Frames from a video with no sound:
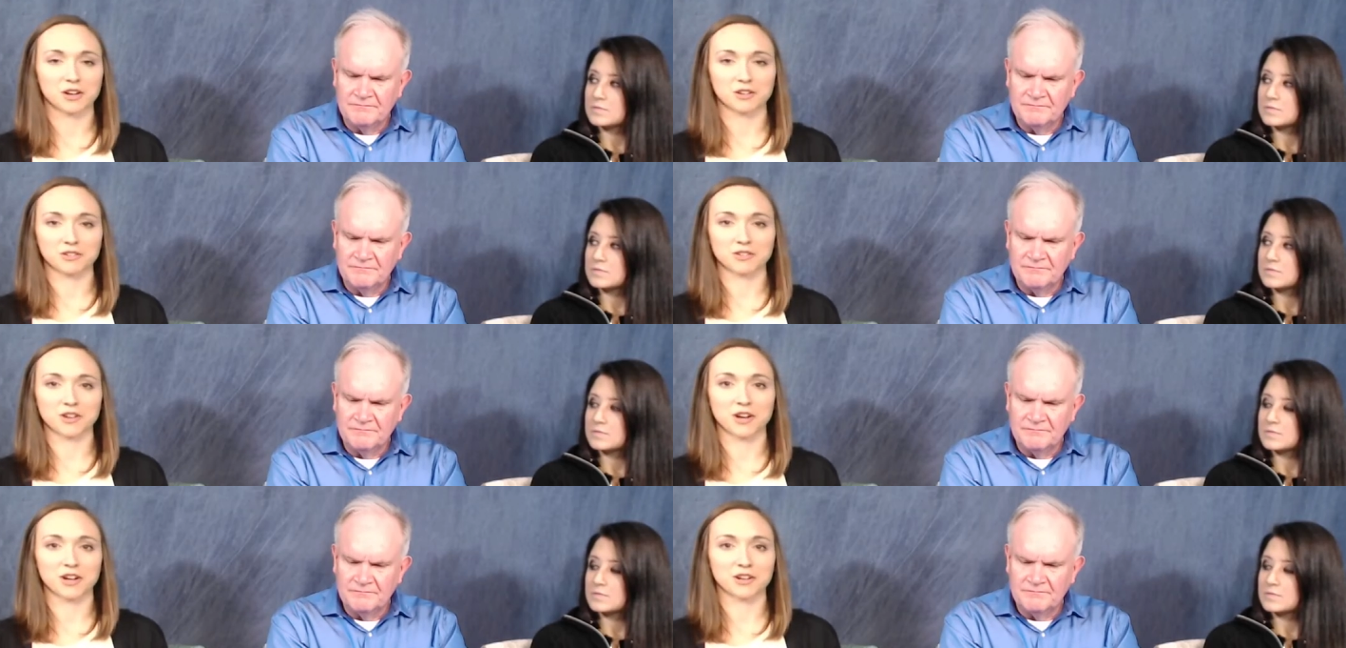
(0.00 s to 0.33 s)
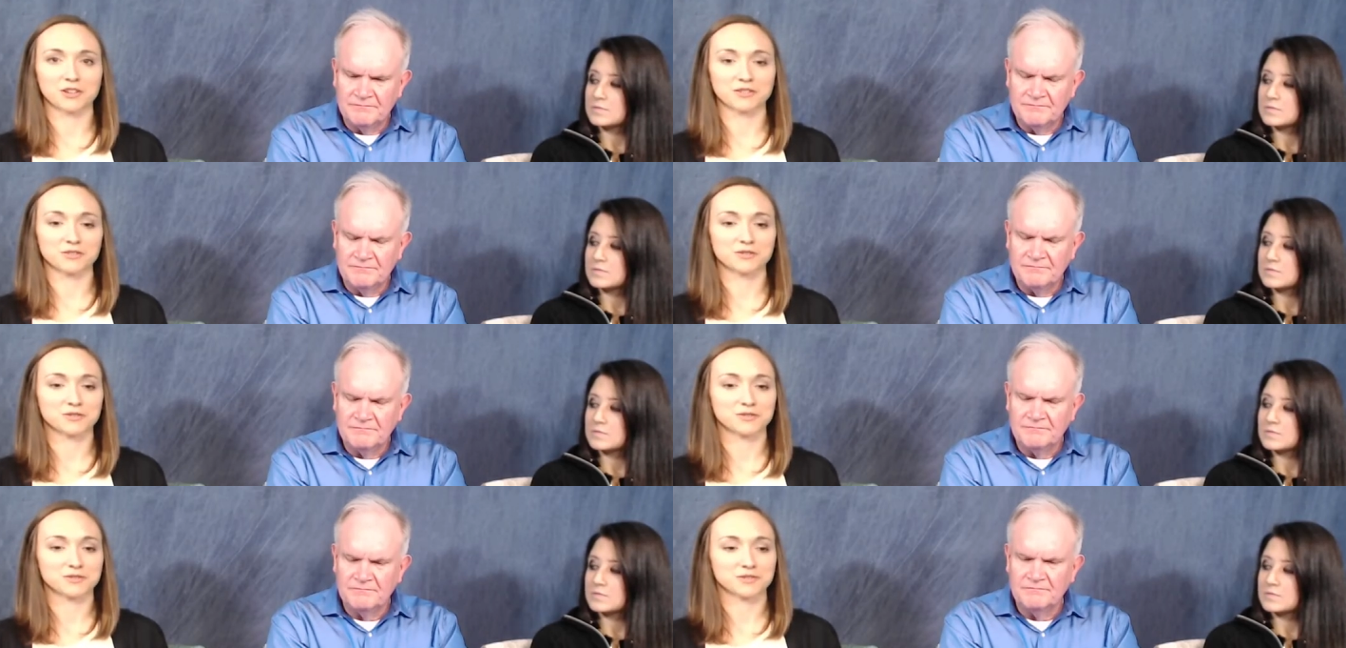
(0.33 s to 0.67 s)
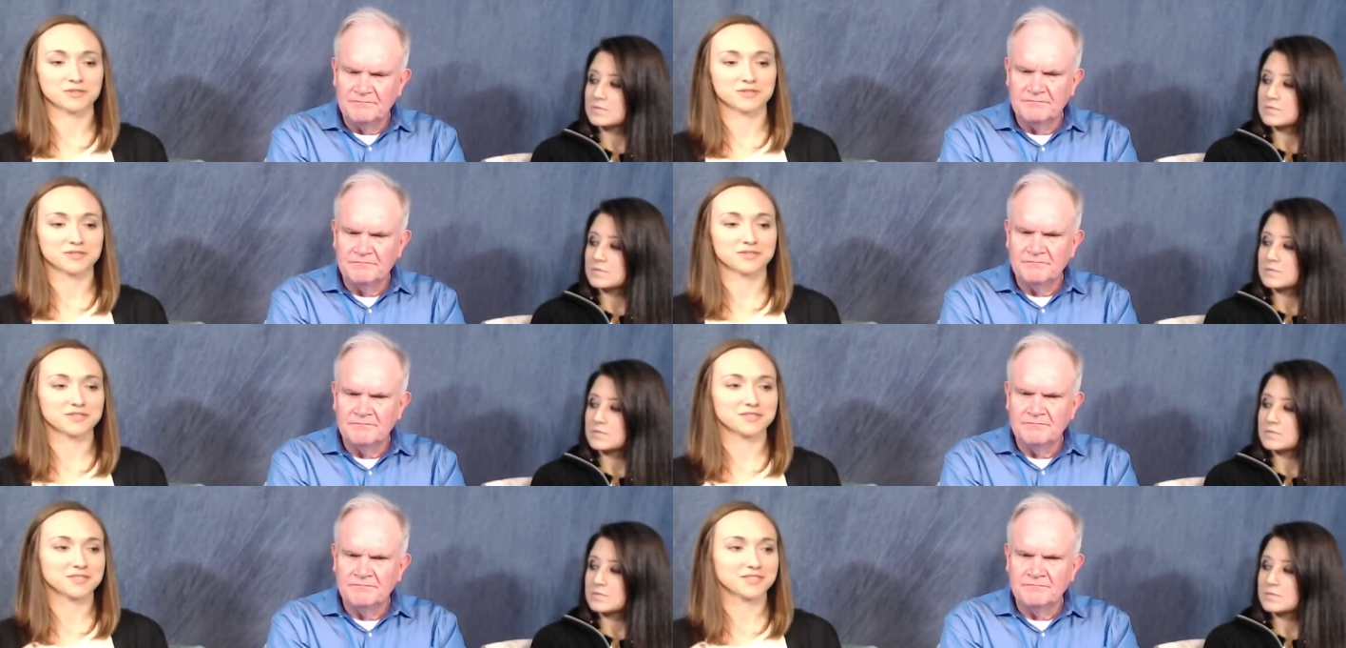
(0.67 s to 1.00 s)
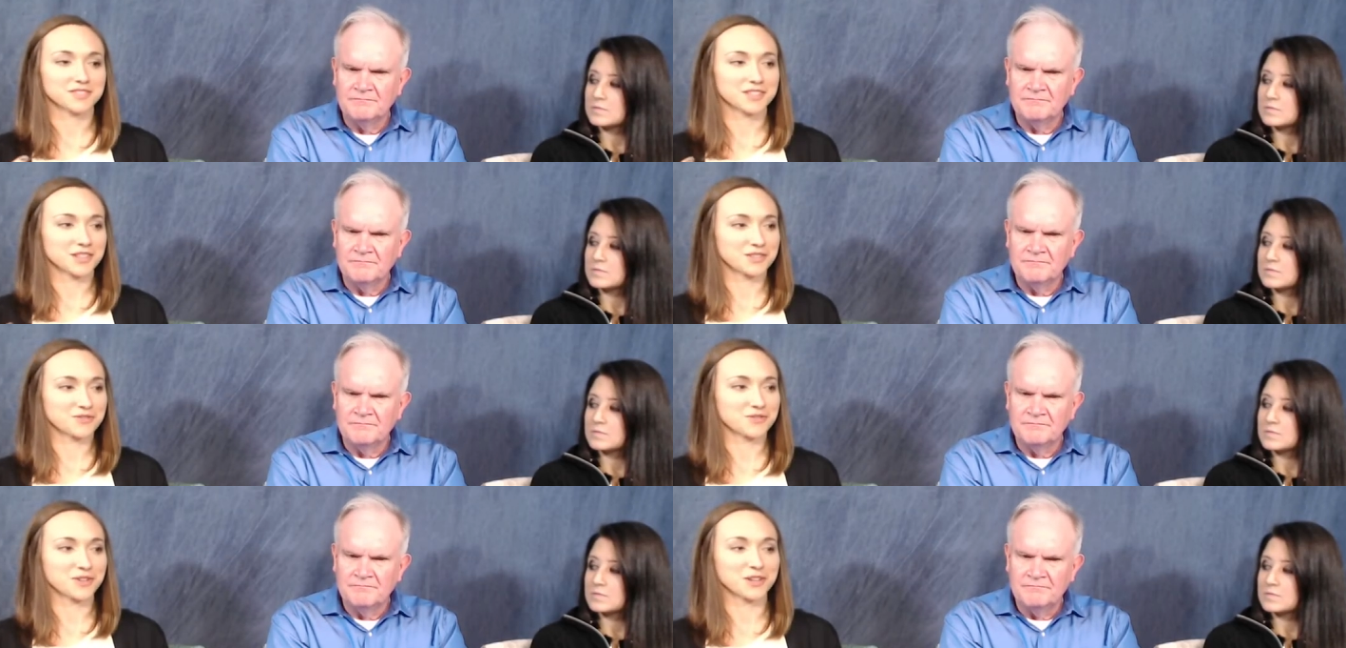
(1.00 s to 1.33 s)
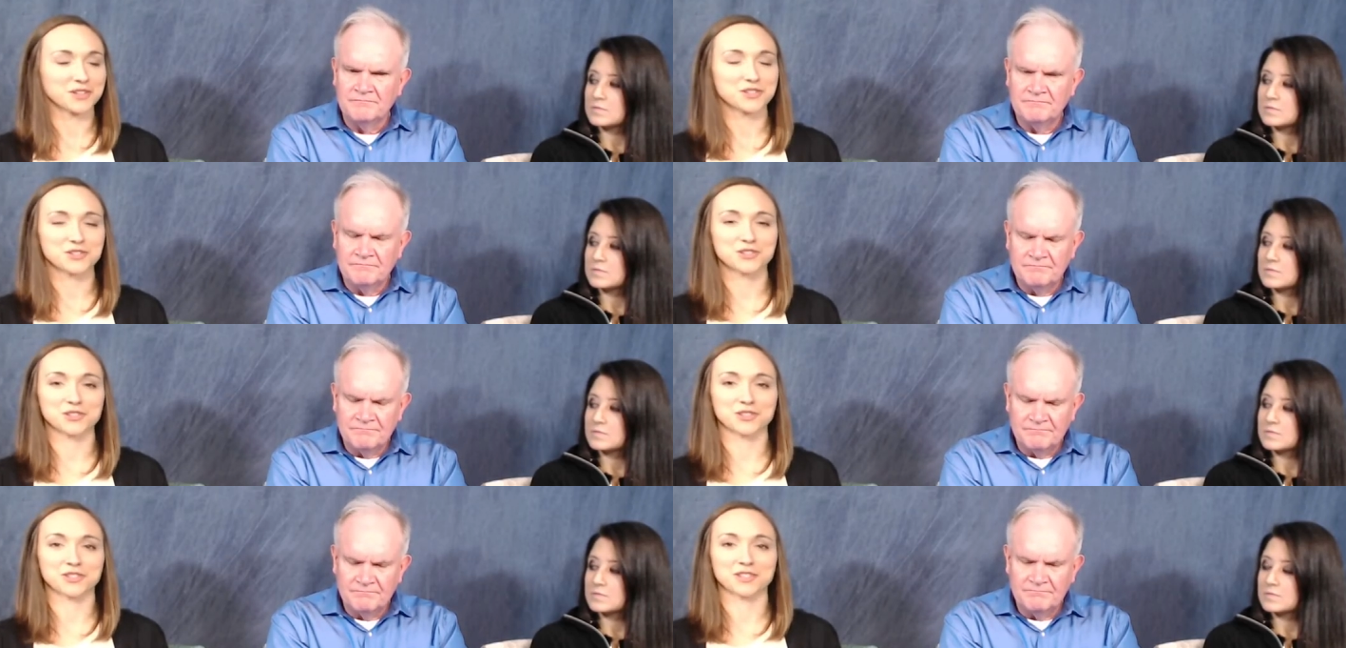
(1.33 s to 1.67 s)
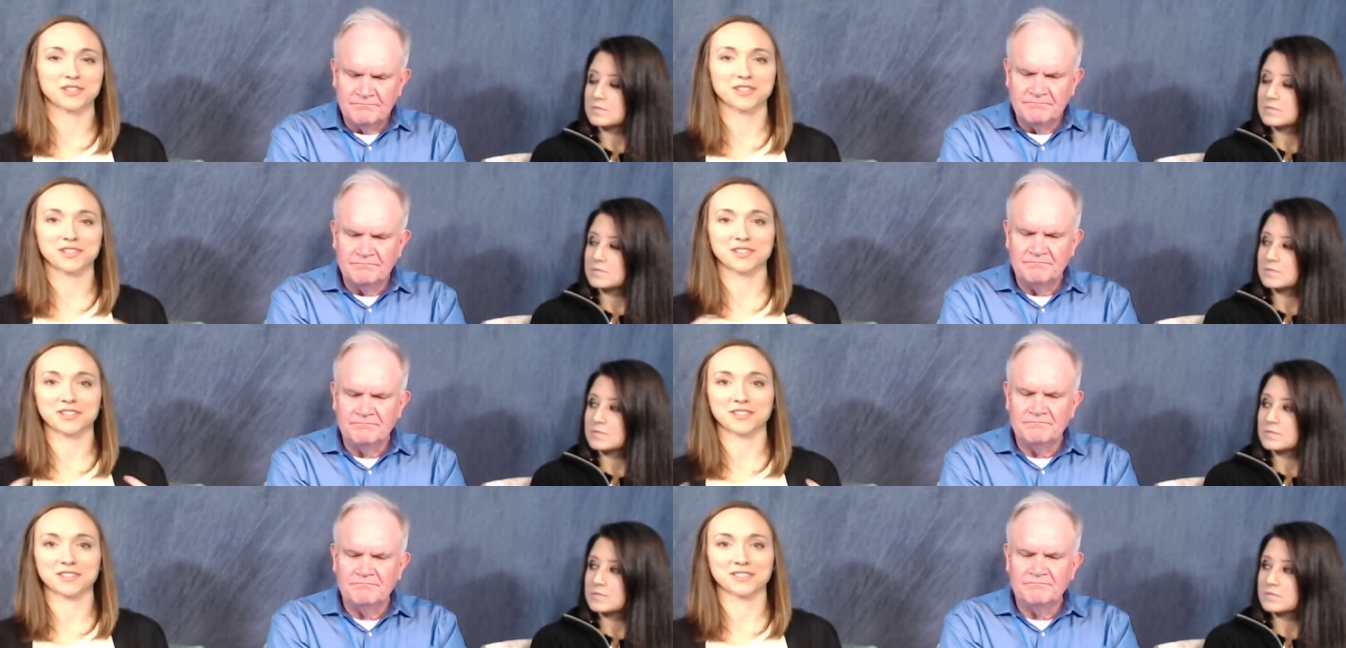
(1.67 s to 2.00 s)
Speaker 1: a lot of
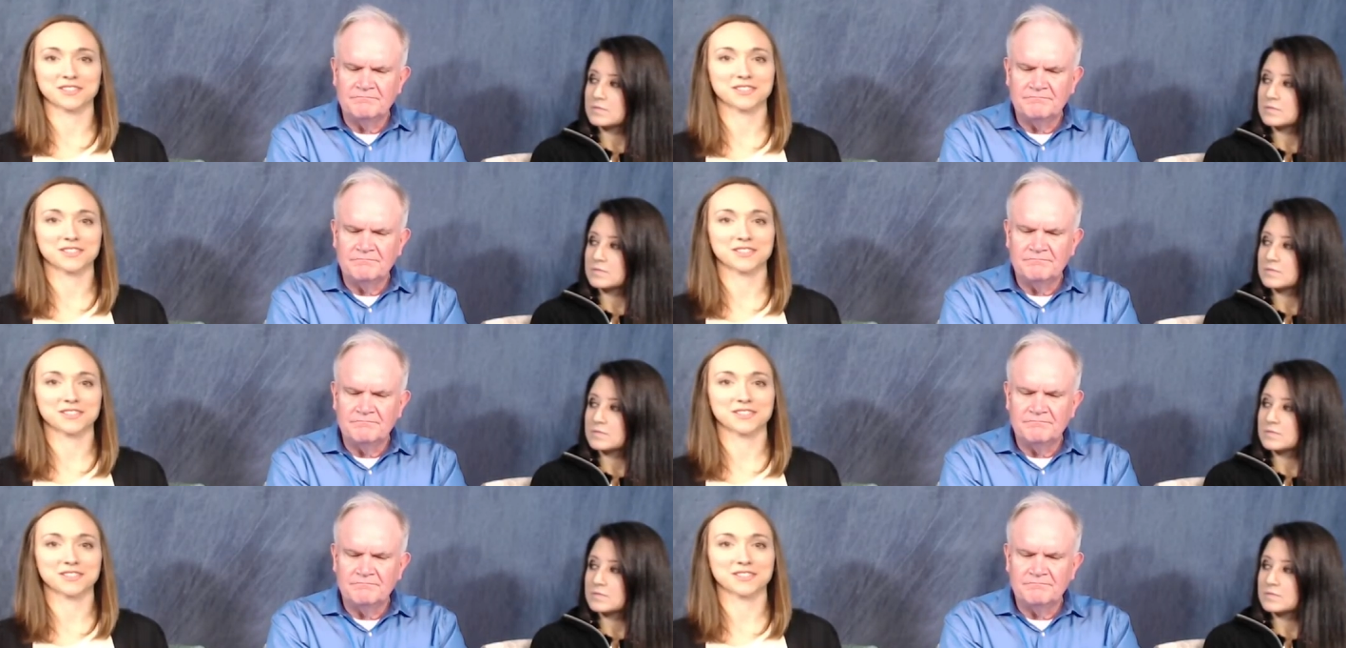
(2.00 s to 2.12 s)
adventure